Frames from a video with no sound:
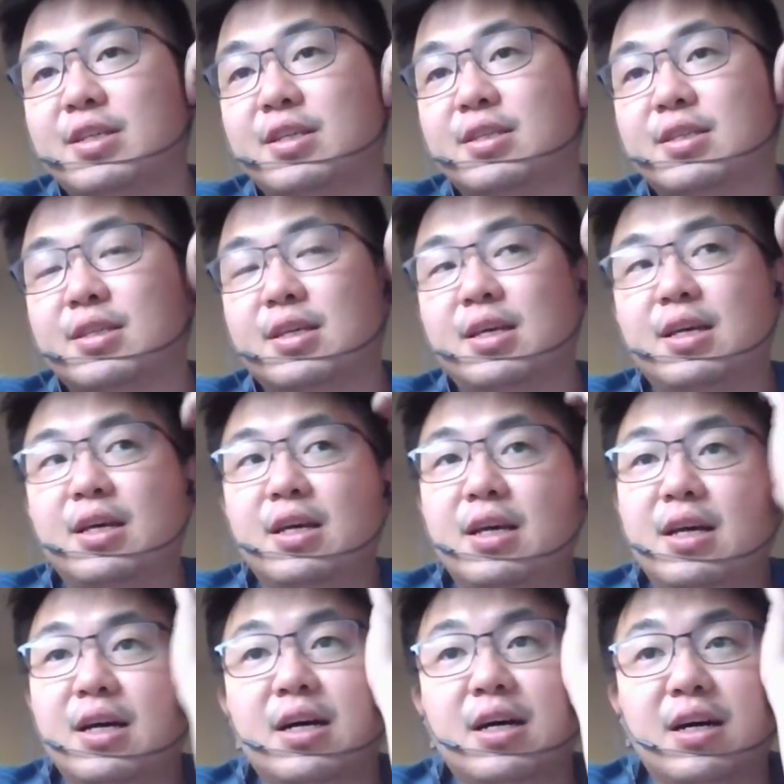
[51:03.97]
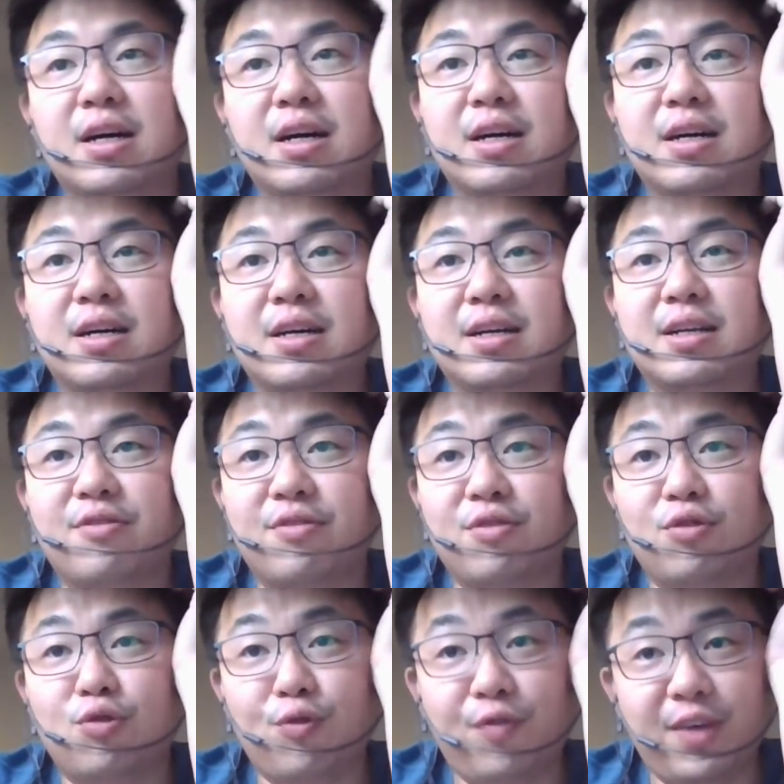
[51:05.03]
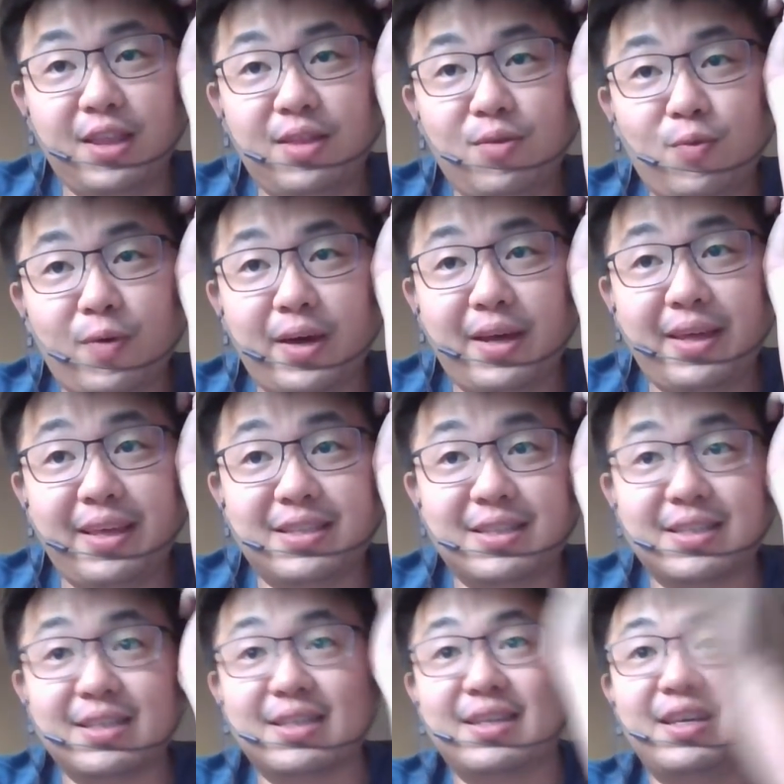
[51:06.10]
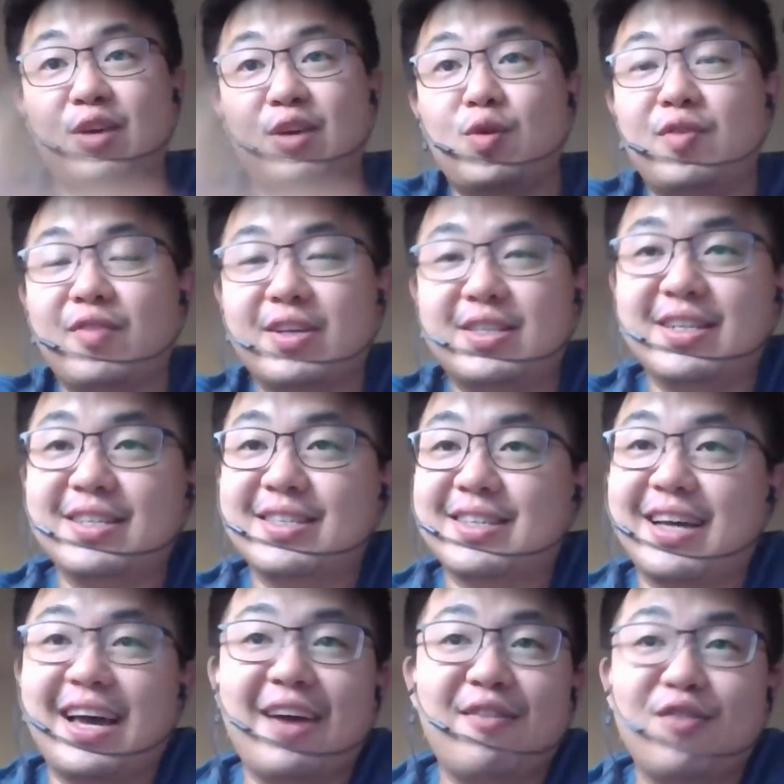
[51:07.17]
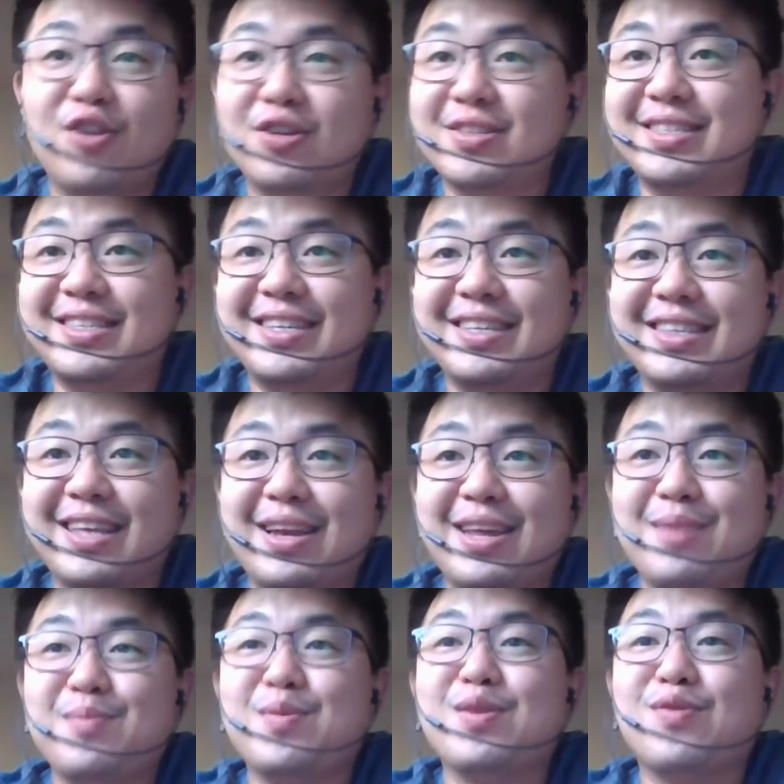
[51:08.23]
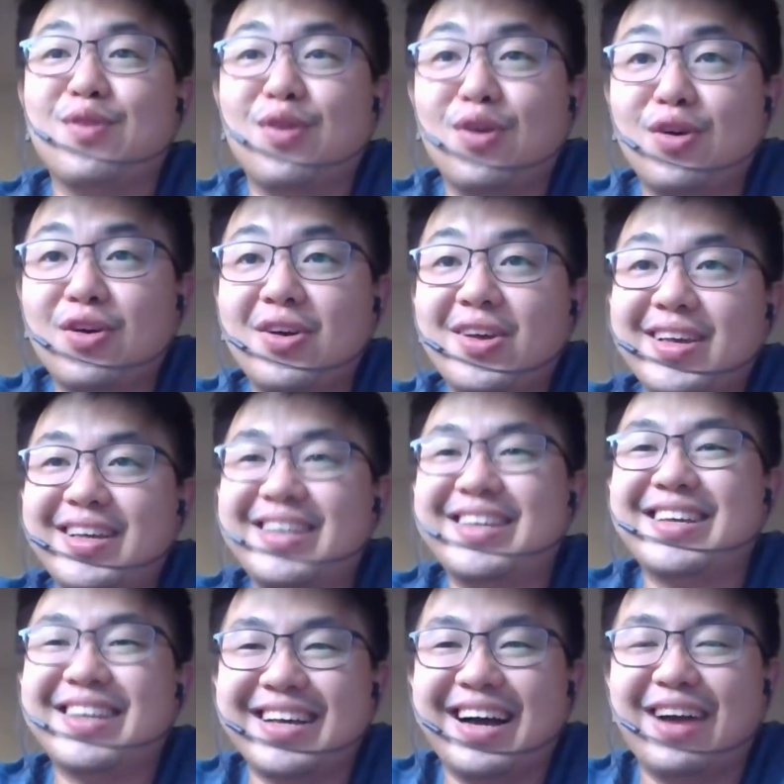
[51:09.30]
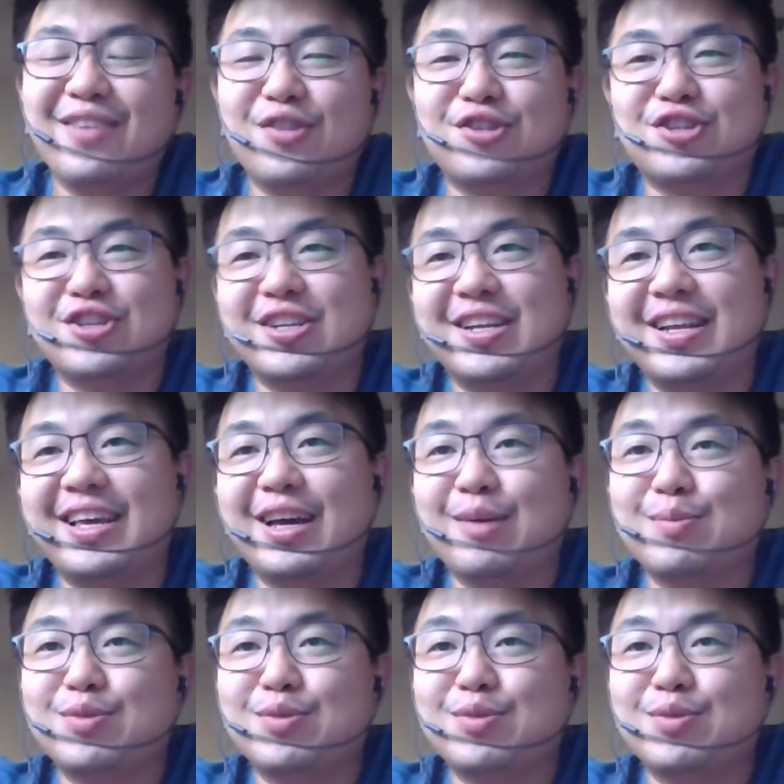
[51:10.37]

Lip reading: Any opinion in Luvin? Where is Equine Residence? I have not seen that name before. Unfortunately, I'm sorry.